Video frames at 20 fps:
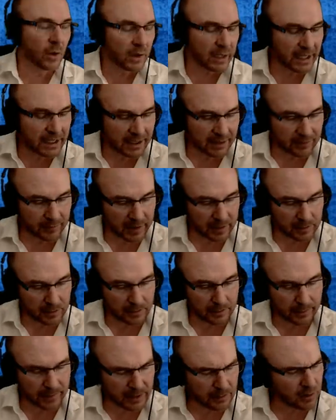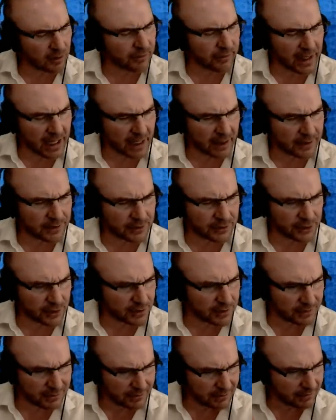idea of minimal, minimal facts
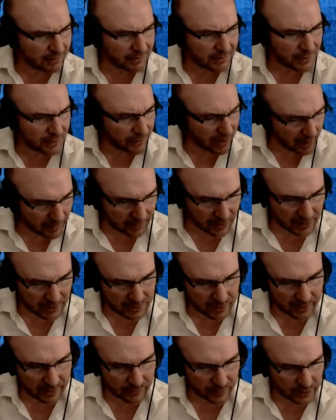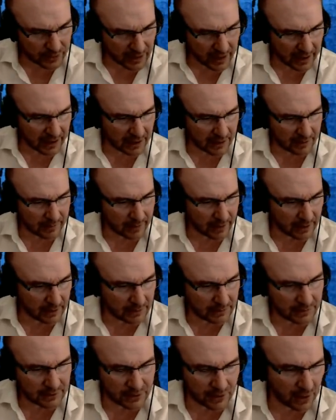just crumbles if we're talking about
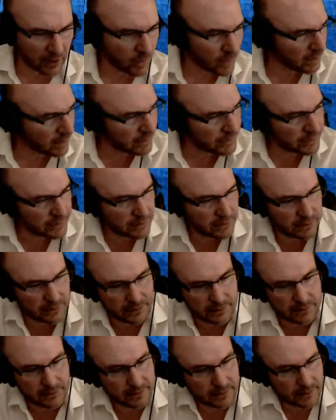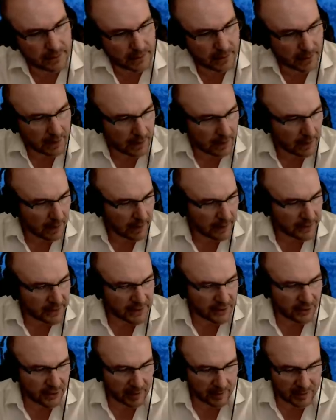Star Wars. It just
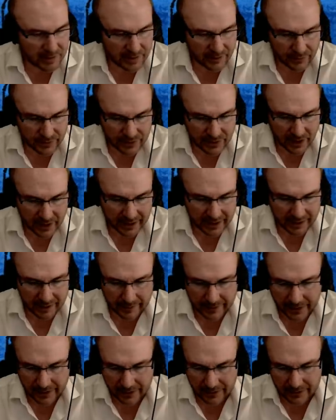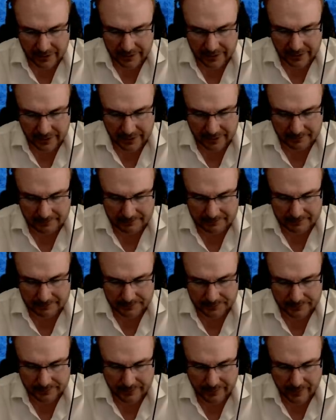crumbles if we're talking about um,
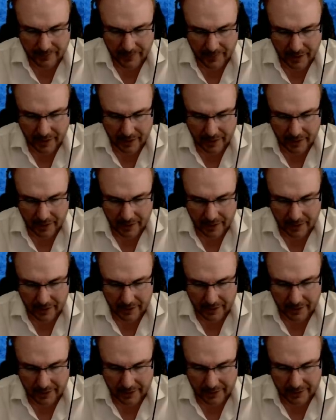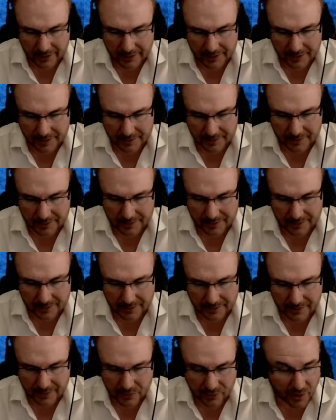um,
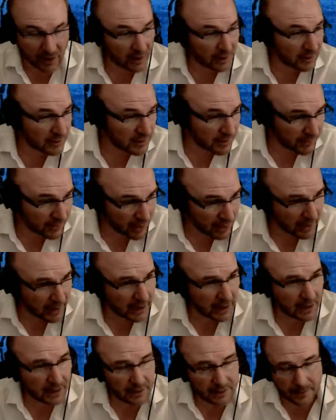Chronicles of Narnia.